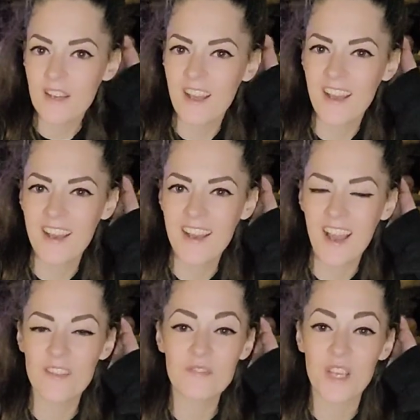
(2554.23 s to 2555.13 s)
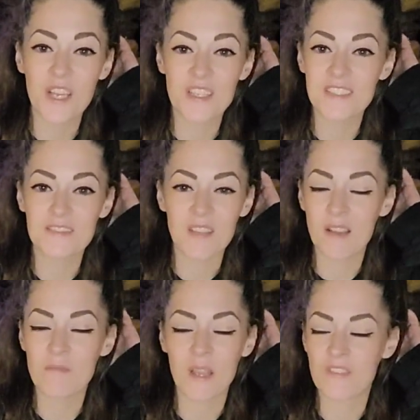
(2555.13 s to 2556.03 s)
I've done,
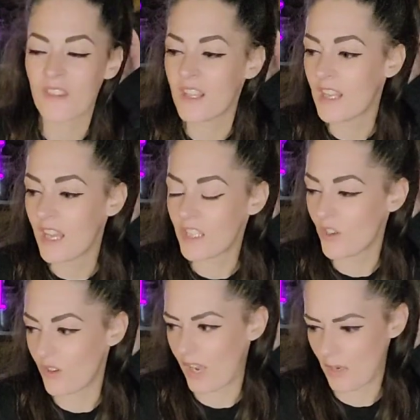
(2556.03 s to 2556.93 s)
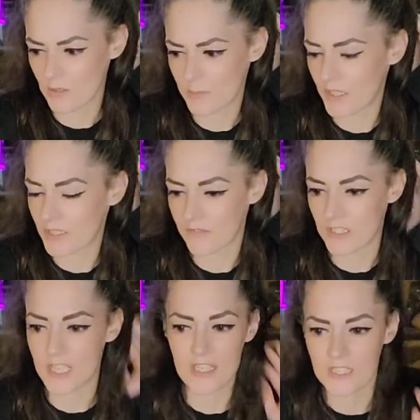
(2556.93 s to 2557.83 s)
I've been, you know, I was married for
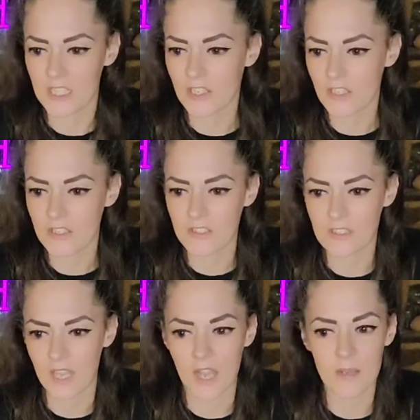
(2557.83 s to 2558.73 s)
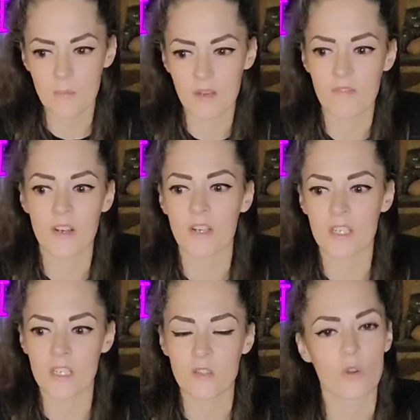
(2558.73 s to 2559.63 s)
10 years. I'm a
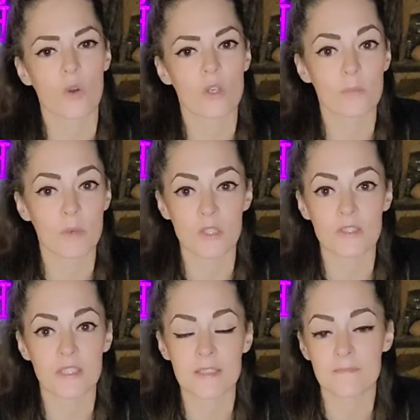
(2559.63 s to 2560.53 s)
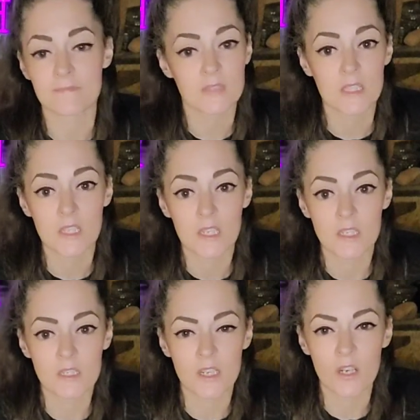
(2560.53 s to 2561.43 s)
very loyal person.
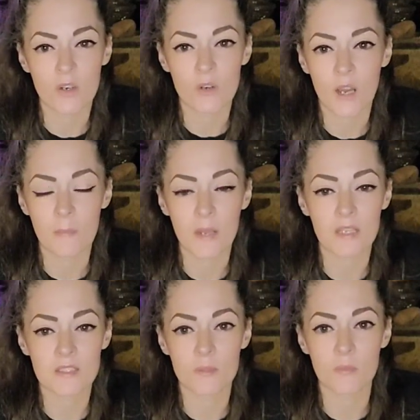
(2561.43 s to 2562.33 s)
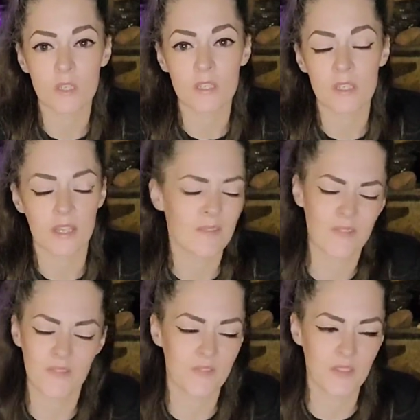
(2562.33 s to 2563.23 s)
You know, I'm not someone,
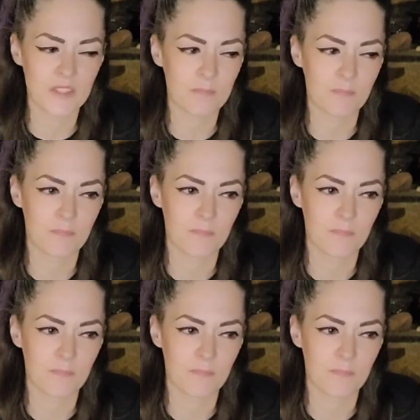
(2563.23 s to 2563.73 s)
and this,